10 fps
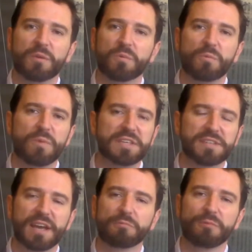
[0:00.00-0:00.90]
we
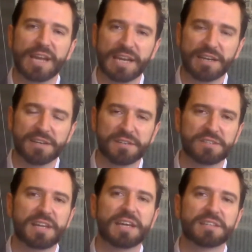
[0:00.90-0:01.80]
say read,
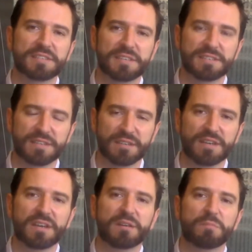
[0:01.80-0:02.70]
stay consistent,
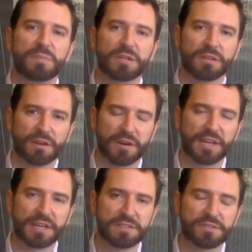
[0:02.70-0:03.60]
build
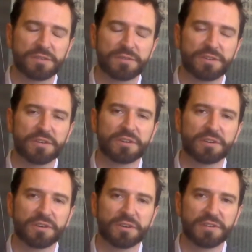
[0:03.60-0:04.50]
learning into
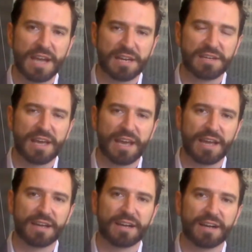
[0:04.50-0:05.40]
your, your
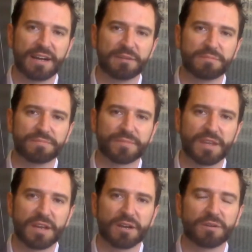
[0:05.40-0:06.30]
day-to-day um,
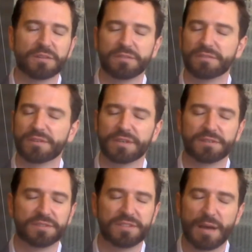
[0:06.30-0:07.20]
you know,
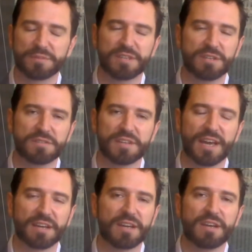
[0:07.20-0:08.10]
uh, steps that you
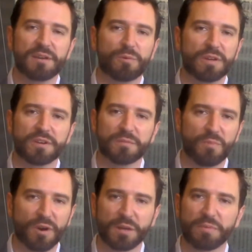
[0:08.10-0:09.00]
take, whether you're a
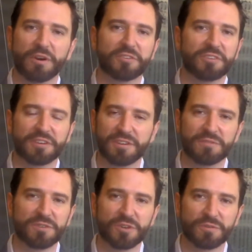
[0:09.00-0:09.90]
morning person and
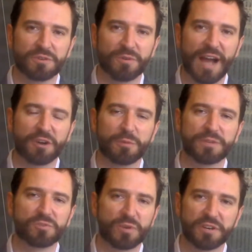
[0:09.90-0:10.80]
you, you crack
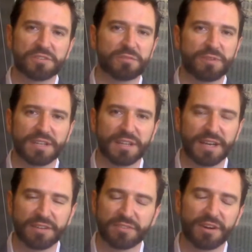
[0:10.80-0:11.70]
open Twitter to read the
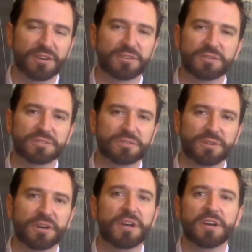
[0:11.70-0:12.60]
latest articles
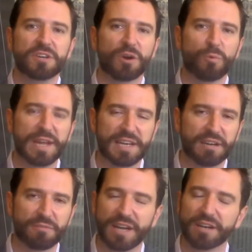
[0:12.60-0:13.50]
or you're a
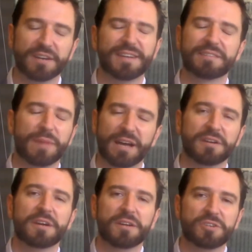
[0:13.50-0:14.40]
weekend reader, it doesn't
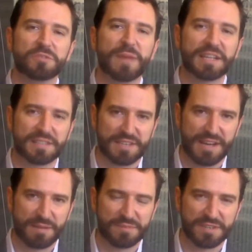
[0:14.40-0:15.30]
matter. Just make the
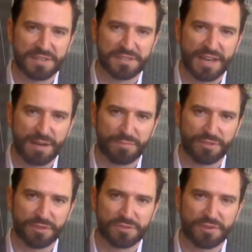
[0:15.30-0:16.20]
time to stay up
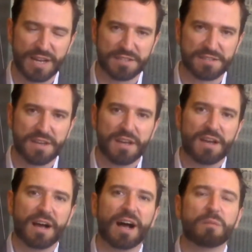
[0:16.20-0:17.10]
with those trends.
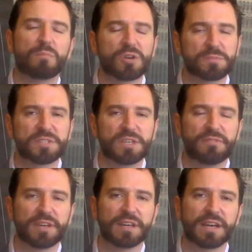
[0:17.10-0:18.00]
Uh, more
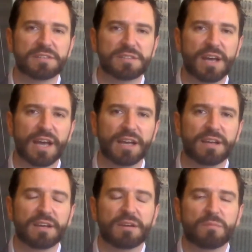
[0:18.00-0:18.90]
specifically, I'd say
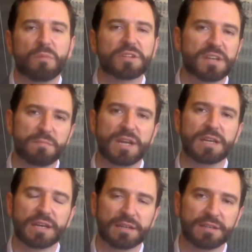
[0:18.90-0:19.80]

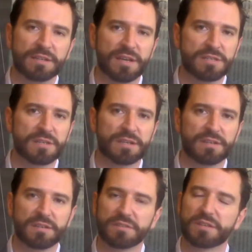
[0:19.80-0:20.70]
multimedia is, a, uh,
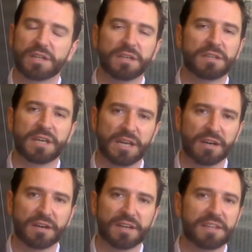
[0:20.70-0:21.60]
is clearly
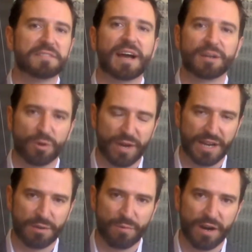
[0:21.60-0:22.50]
here. It's not going
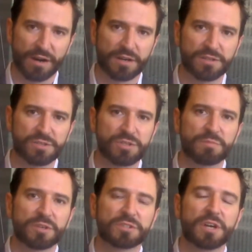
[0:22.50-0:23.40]
anywhere.
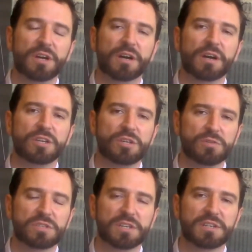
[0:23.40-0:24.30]
Consumers
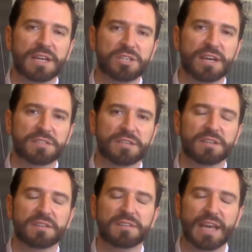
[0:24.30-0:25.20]
use it, digest
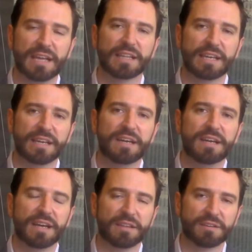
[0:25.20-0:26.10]
it daily
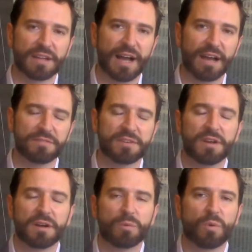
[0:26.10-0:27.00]
in their lives.
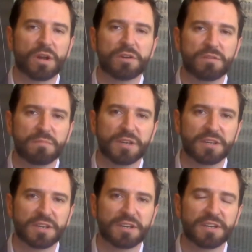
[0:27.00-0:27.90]
100
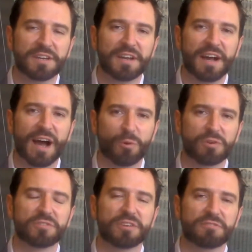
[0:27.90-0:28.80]
million
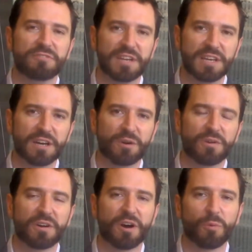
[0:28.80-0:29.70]
hours of
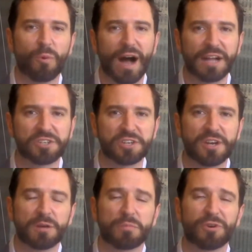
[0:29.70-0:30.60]
video are watched
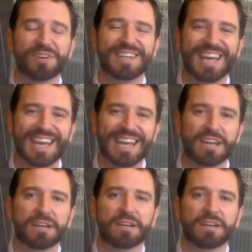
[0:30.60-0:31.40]
per day